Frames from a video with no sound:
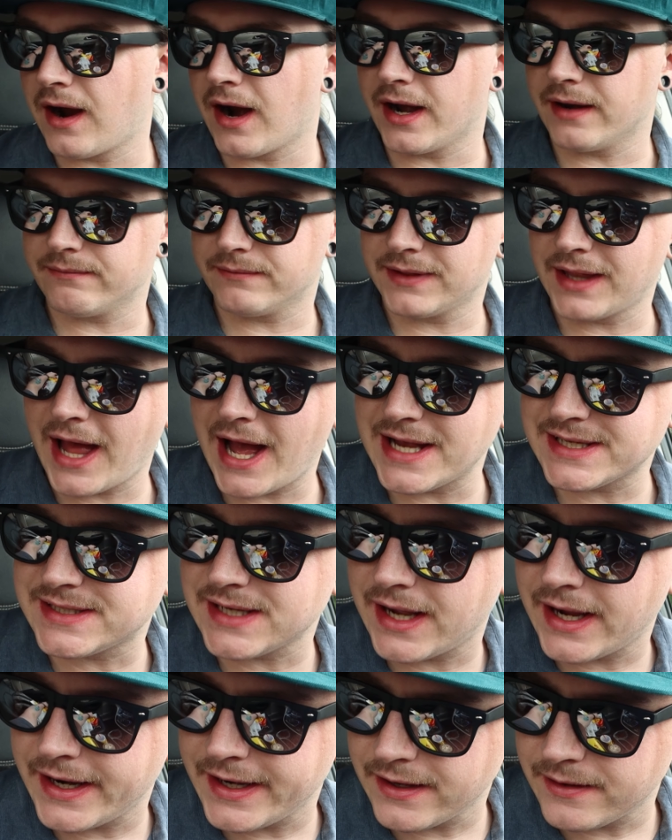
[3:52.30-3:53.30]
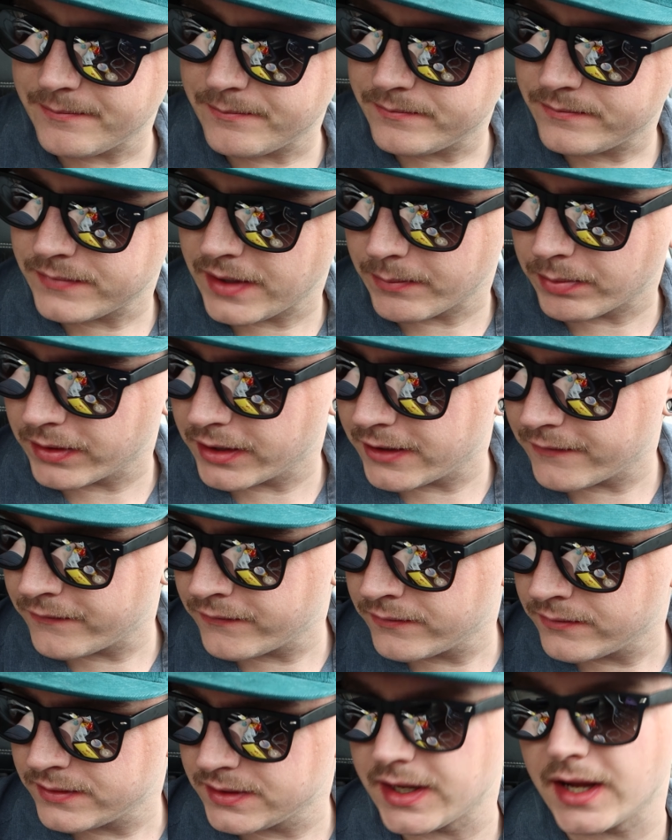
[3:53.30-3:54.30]
All right, last item, I believe.
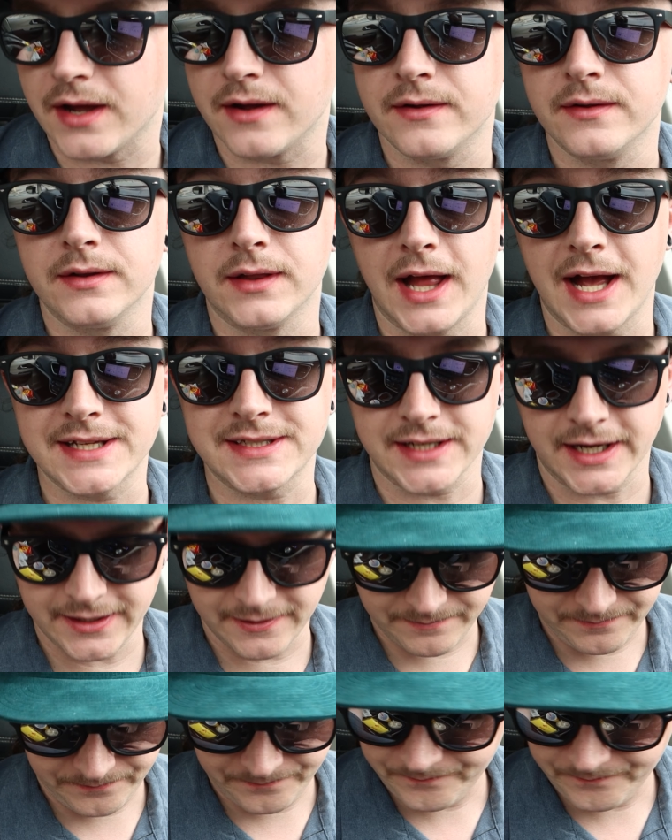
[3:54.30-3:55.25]
Yeah, last item.